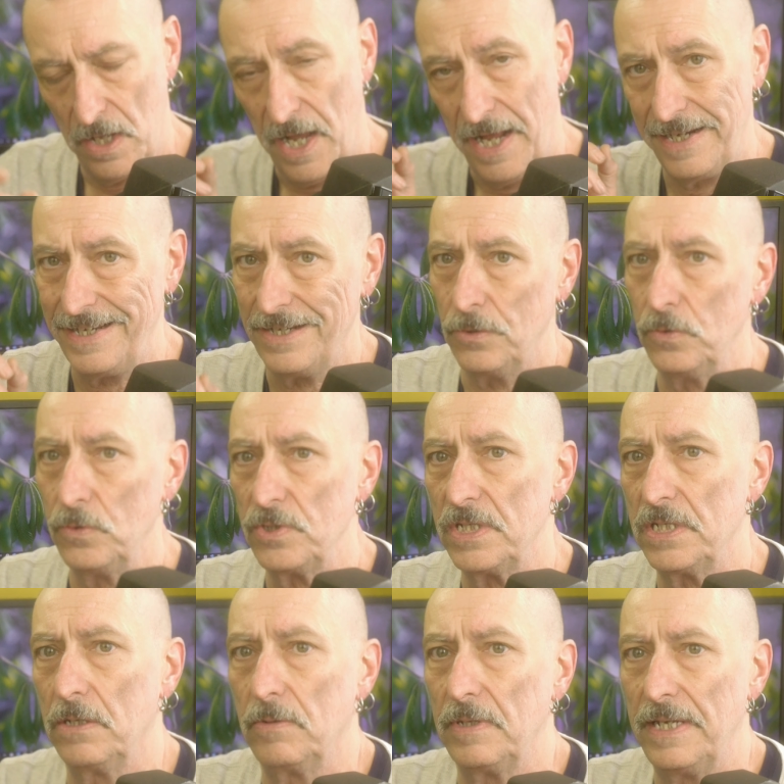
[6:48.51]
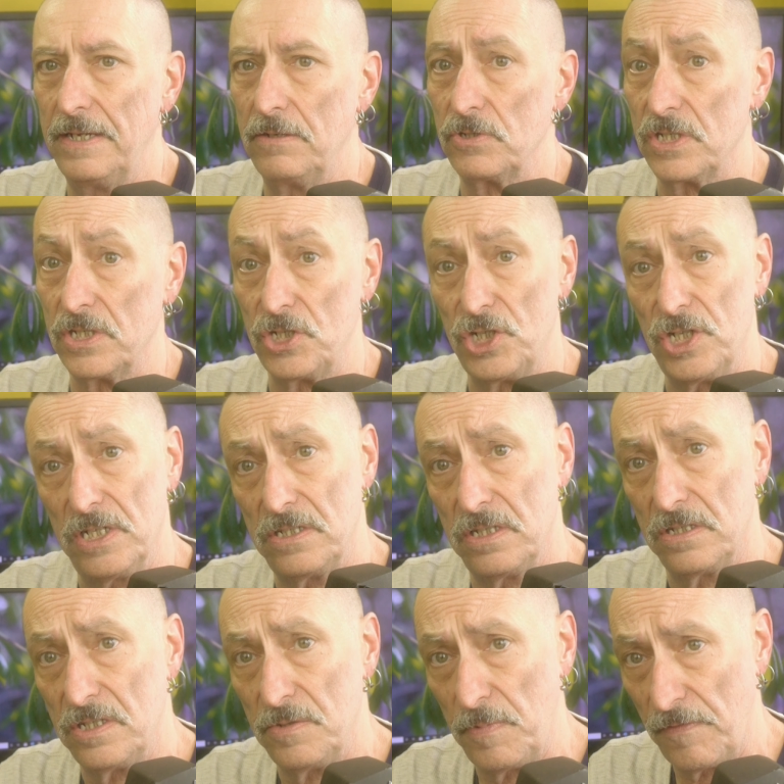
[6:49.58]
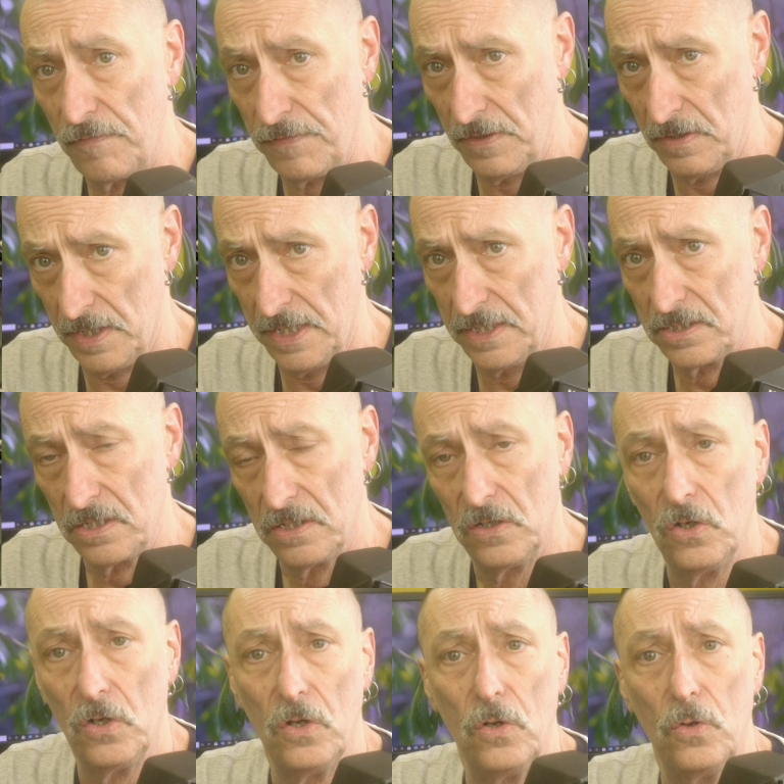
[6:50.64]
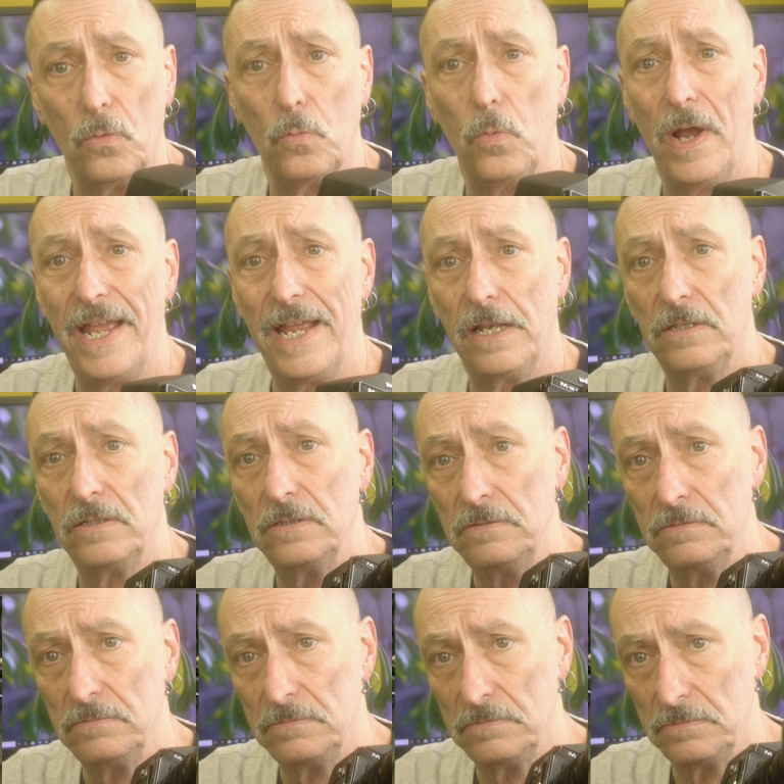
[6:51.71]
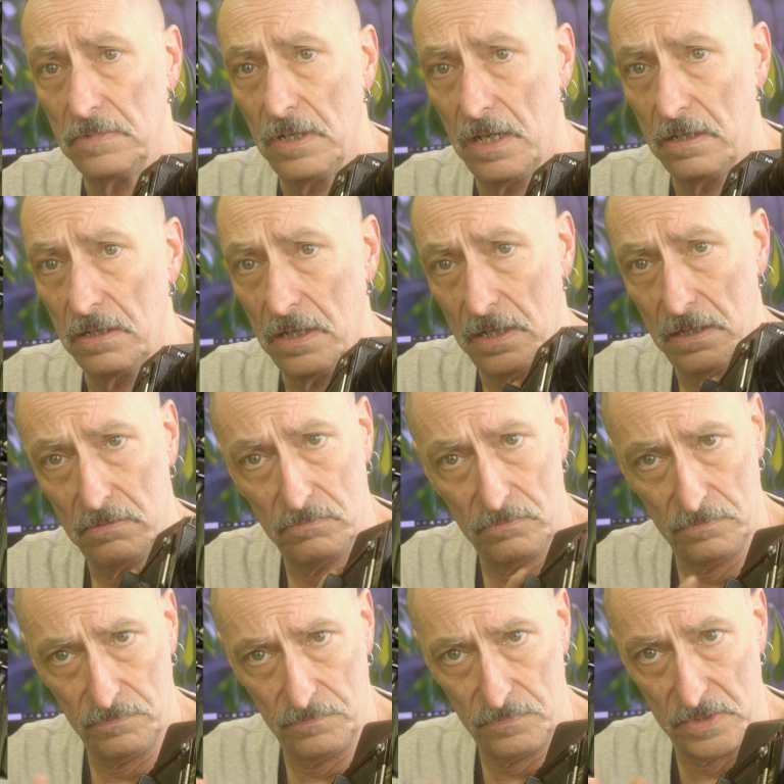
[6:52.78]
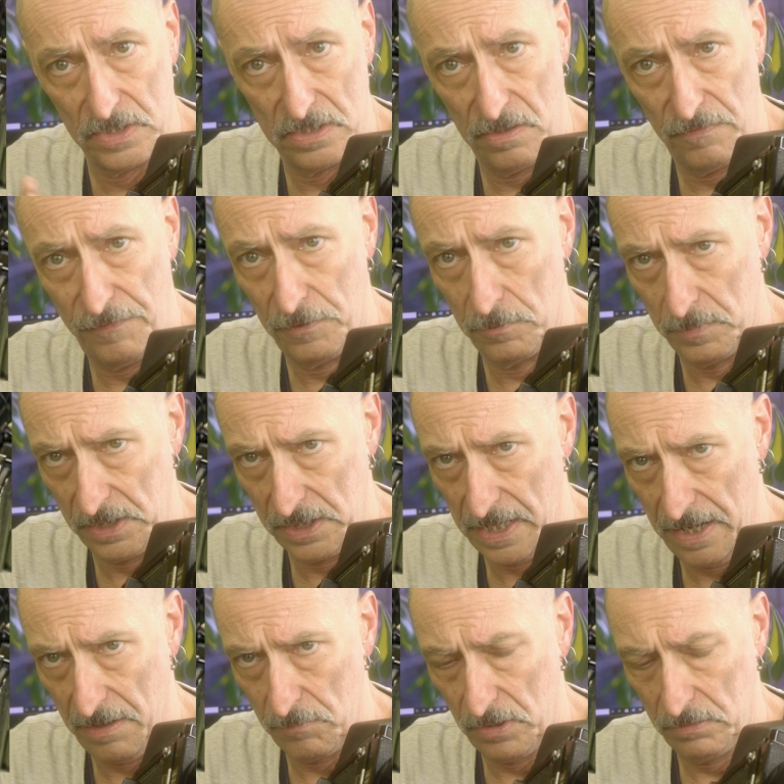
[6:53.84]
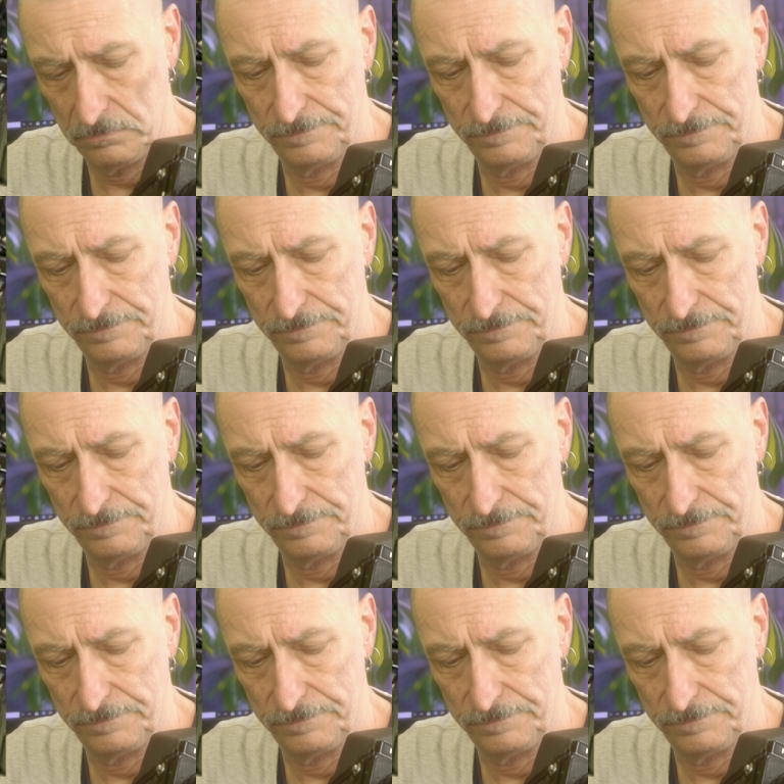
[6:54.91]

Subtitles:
And it also allows the shutter to be fired when there's no film in the camera.